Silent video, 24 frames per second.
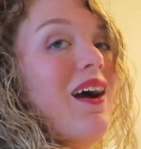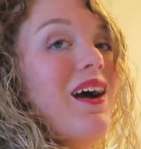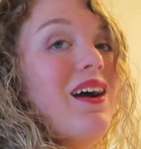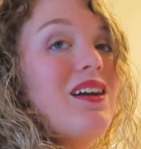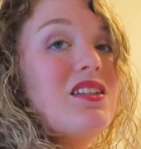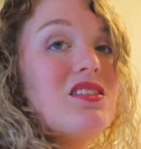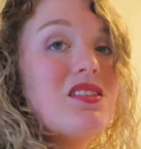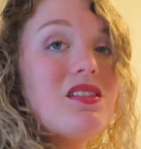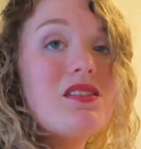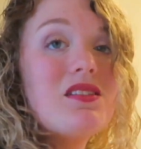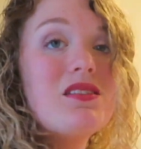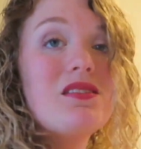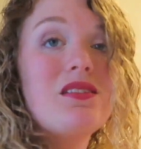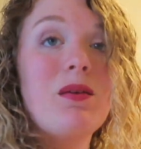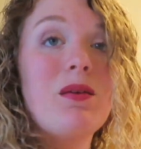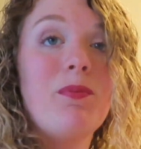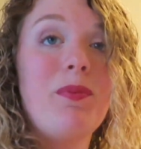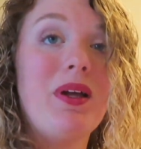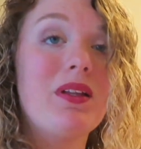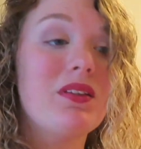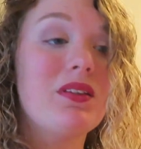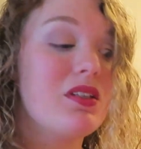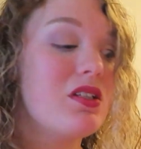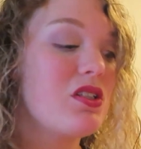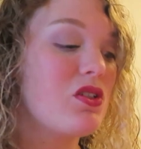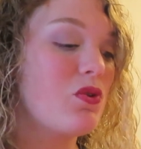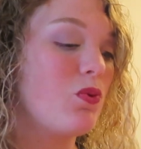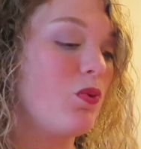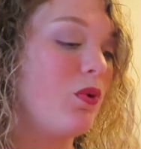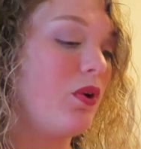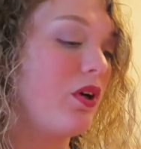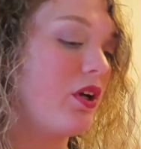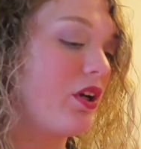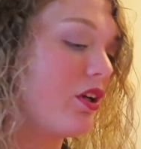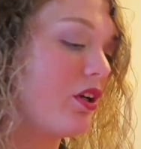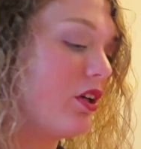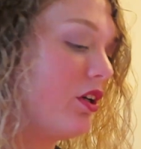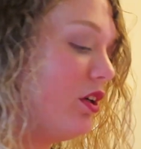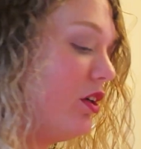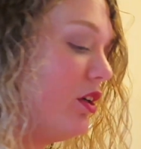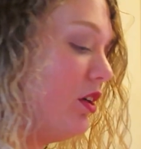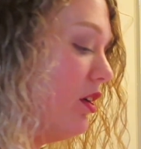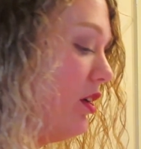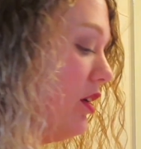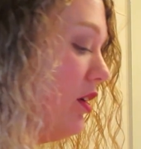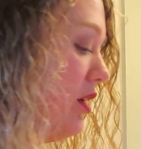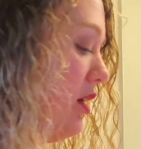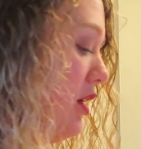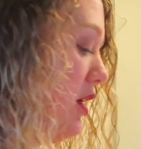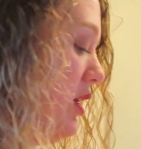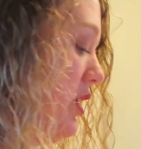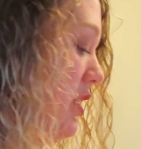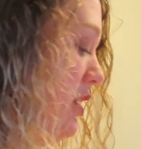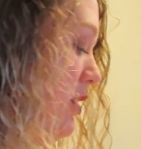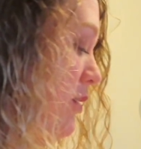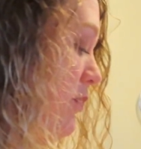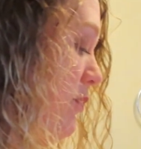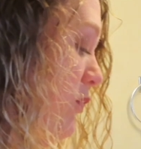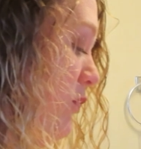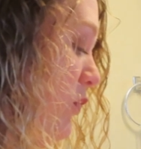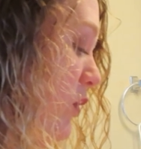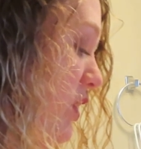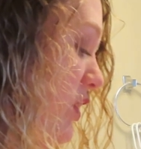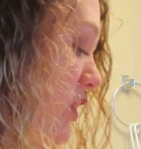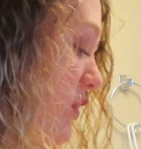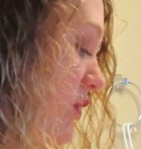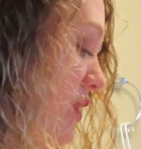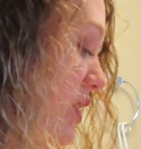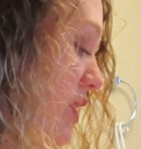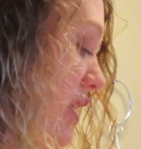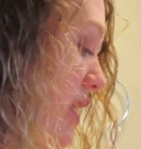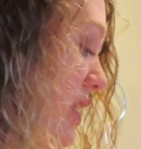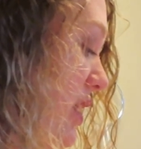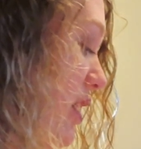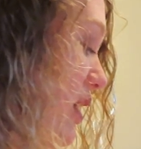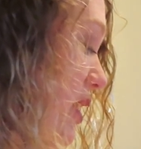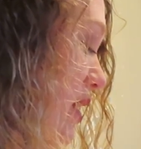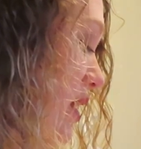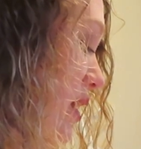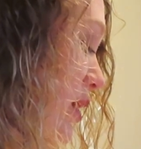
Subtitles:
I just dump out this water. We don't need it